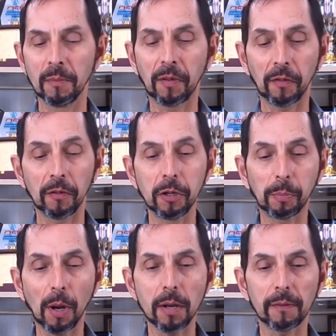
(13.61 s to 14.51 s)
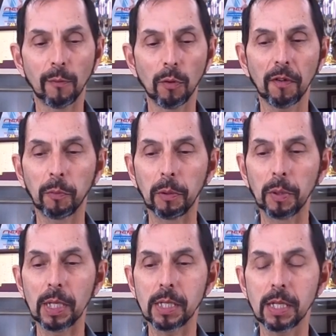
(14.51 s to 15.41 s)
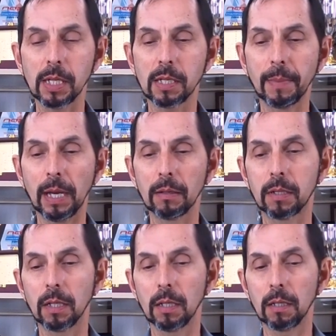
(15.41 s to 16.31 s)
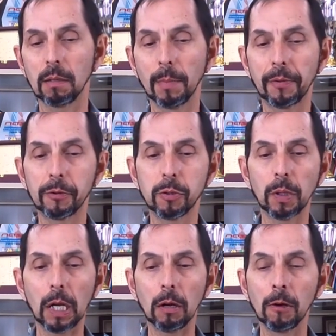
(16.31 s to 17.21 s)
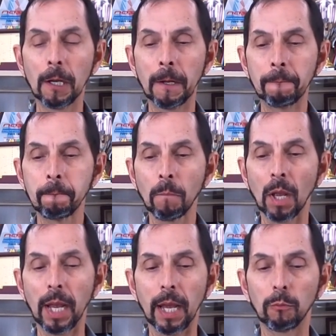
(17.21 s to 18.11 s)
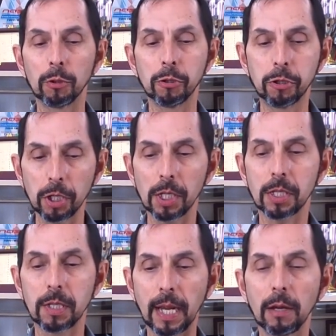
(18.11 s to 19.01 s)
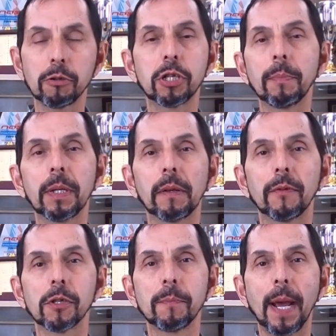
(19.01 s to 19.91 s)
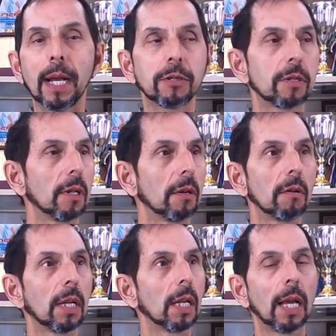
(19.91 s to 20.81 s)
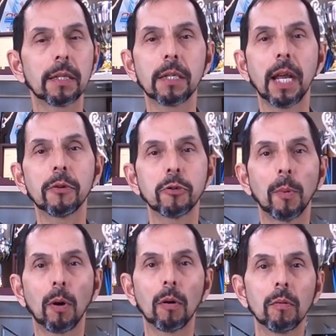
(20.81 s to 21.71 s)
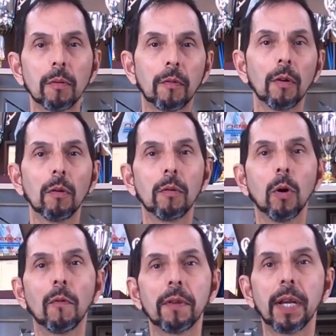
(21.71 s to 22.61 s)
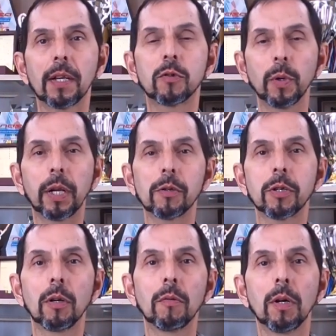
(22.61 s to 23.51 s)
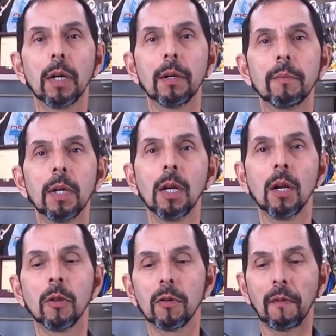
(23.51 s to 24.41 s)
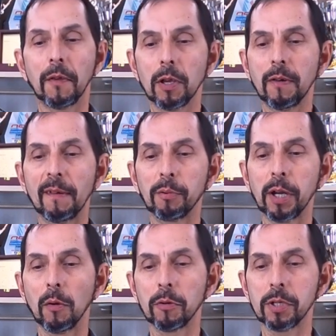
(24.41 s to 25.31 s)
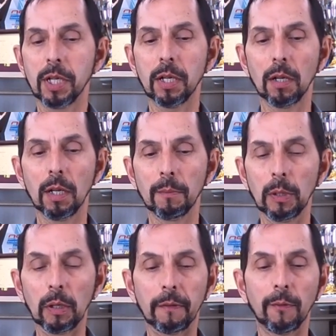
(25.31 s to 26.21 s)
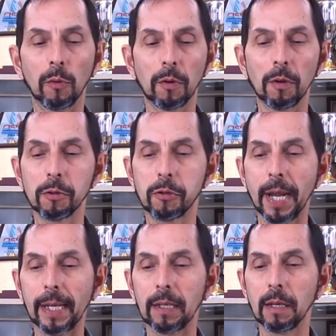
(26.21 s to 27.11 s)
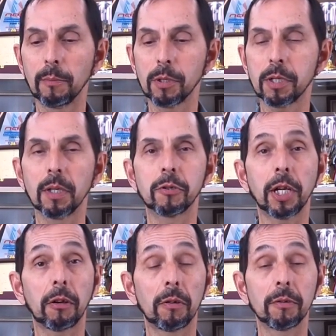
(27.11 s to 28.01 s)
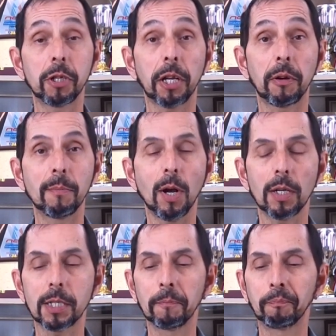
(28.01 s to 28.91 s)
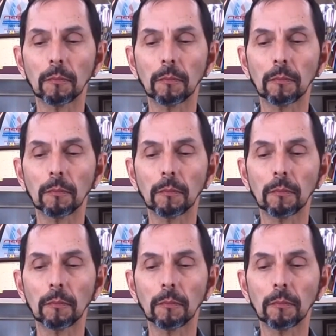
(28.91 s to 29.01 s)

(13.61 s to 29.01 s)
This is a new product for us. We released these about a month or two ago, and we're just now shipping the first batch, literally like today and tomorrow. So over the next week or so, those of you who have pre-orders in, look for those tracking numbers. So check your inbox.